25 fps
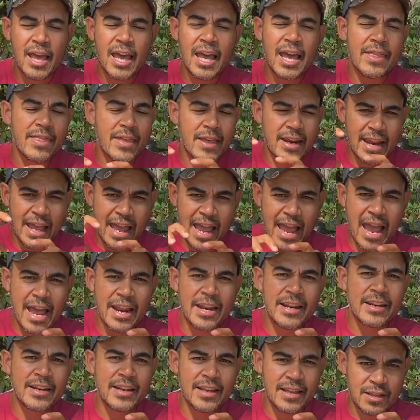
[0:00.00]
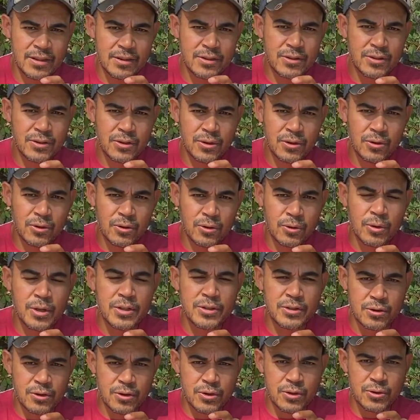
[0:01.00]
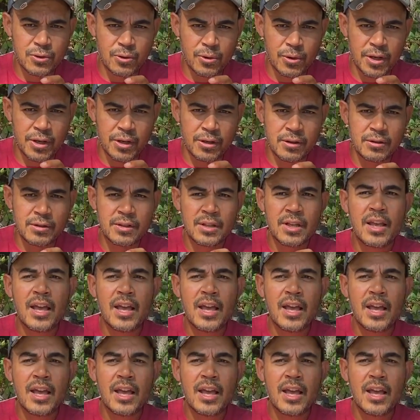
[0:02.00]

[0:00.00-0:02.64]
and then add it into the soil.